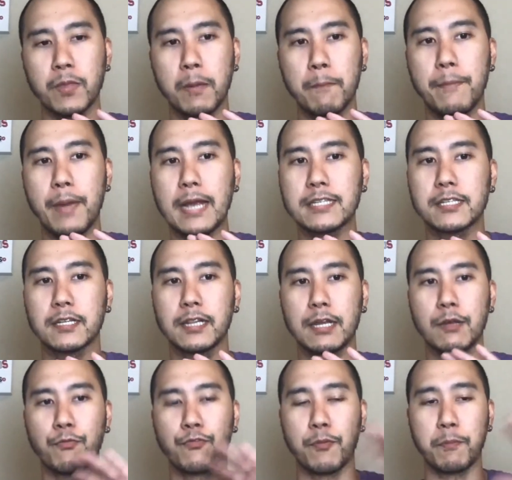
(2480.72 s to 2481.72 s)

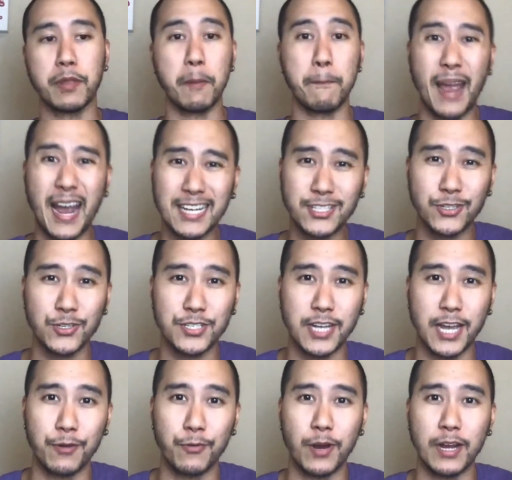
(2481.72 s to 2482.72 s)
basically from the ambassador
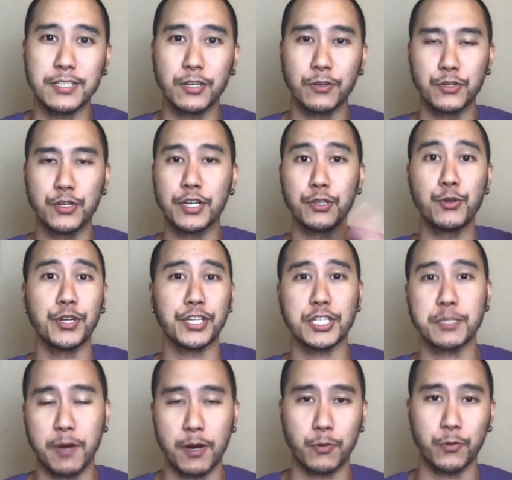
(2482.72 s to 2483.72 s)
side, right? So you get this
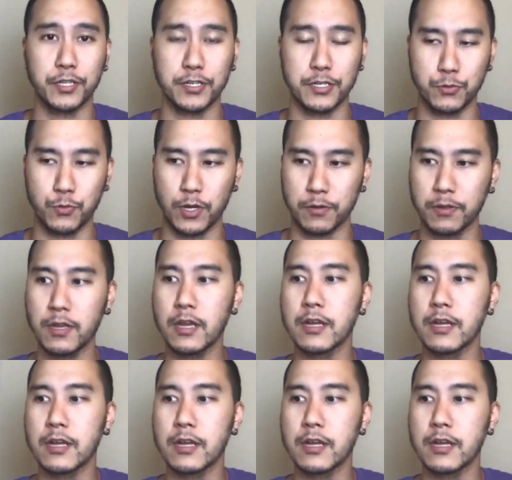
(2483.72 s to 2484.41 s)
perk with it as well.